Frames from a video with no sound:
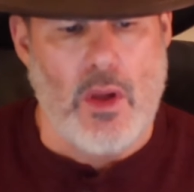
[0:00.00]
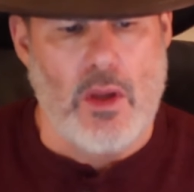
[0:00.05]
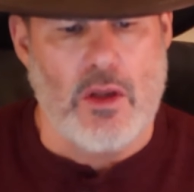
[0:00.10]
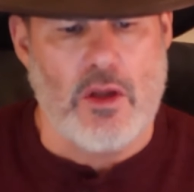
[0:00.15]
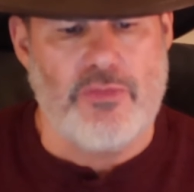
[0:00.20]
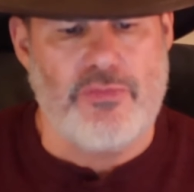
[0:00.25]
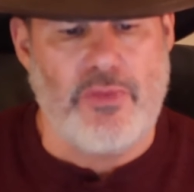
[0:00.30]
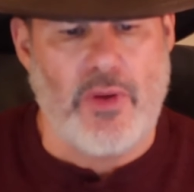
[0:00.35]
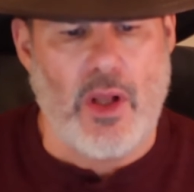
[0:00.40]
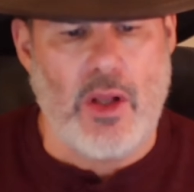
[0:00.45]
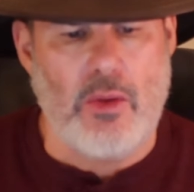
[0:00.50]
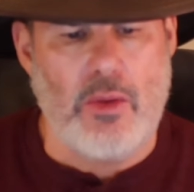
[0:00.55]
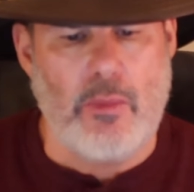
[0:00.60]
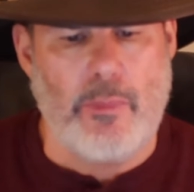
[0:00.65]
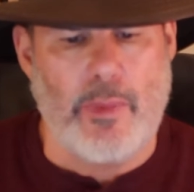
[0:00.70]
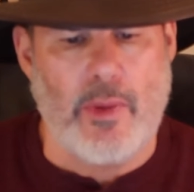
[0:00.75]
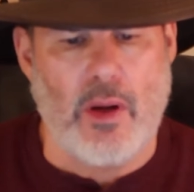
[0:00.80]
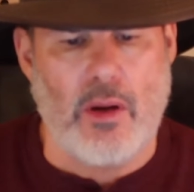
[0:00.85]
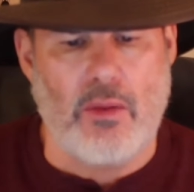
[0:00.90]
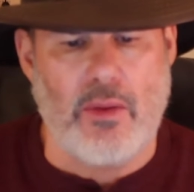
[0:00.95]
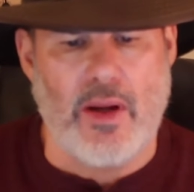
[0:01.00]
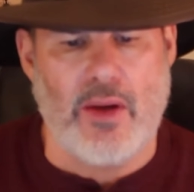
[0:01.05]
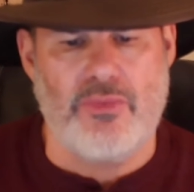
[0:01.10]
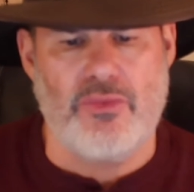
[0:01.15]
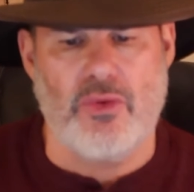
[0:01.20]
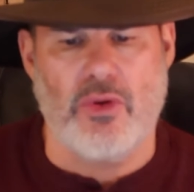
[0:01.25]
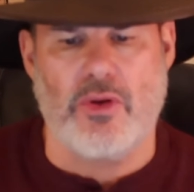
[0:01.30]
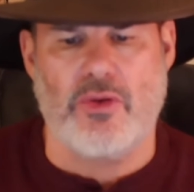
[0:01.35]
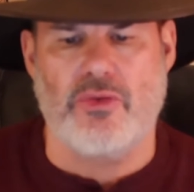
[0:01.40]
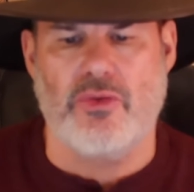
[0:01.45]
The following
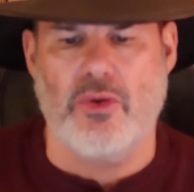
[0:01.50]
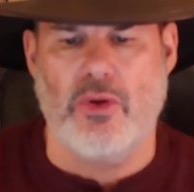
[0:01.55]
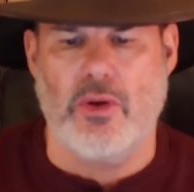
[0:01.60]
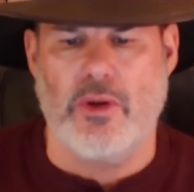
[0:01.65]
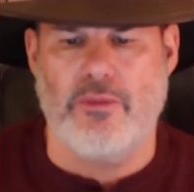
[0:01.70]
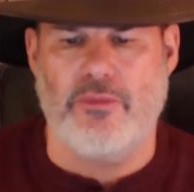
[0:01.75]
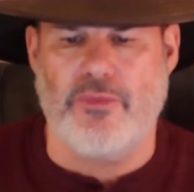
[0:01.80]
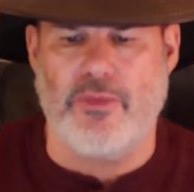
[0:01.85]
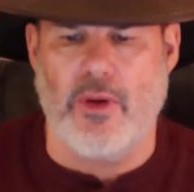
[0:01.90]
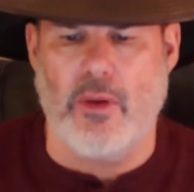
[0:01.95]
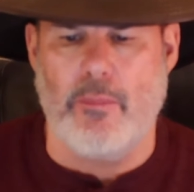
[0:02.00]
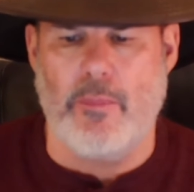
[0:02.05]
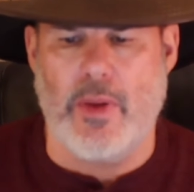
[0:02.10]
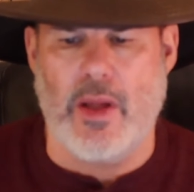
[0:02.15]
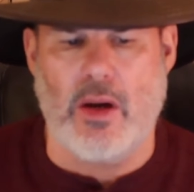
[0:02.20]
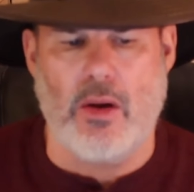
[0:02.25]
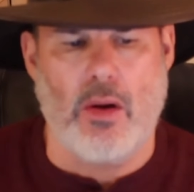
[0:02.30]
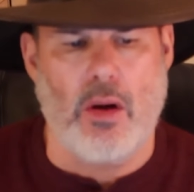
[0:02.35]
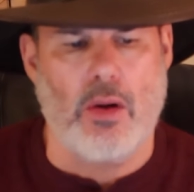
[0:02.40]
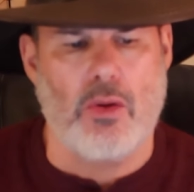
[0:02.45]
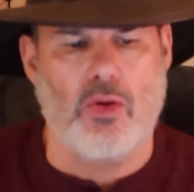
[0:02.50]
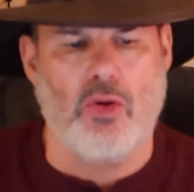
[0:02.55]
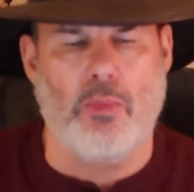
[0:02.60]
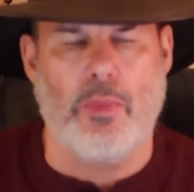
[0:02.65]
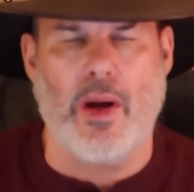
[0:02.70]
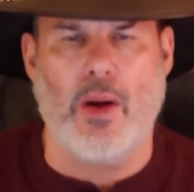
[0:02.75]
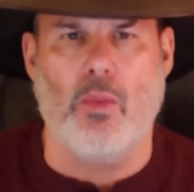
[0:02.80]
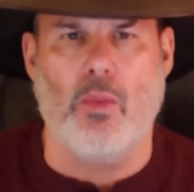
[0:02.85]
paragraphs are excerpted from an article by